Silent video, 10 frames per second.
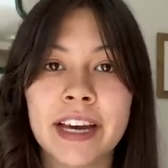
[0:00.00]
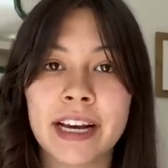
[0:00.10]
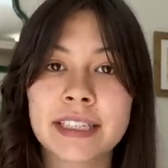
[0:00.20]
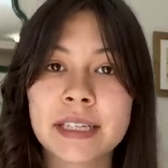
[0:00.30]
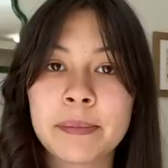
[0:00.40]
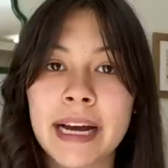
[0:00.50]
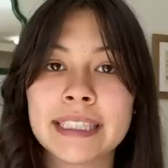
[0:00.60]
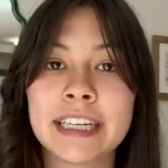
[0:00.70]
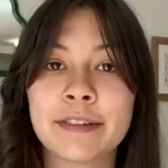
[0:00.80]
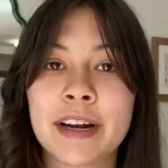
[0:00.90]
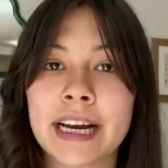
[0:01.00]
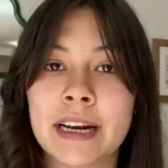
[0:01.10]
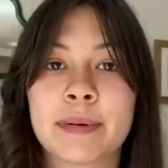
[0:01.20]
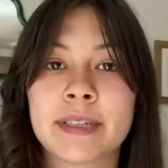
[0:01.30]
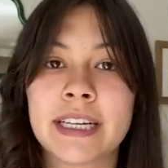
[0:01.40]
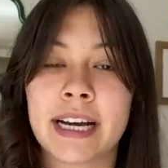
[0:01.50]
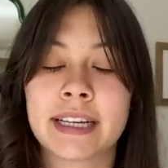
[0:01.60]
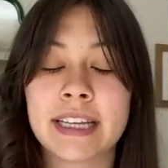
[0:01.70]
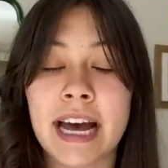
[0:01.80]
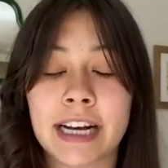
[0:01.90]
thing because the plastic ring kind of
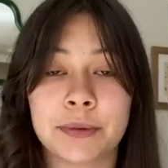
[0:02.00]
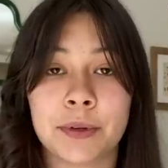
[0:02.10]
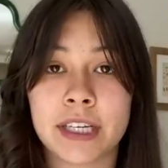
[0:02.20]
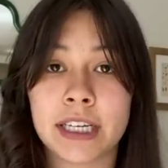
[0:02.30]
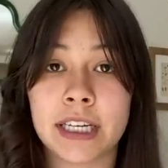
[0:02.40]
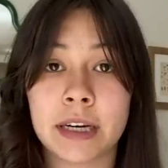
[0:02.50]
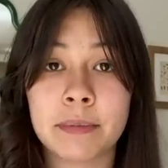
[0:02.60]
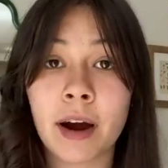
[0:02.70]
protects the actual heated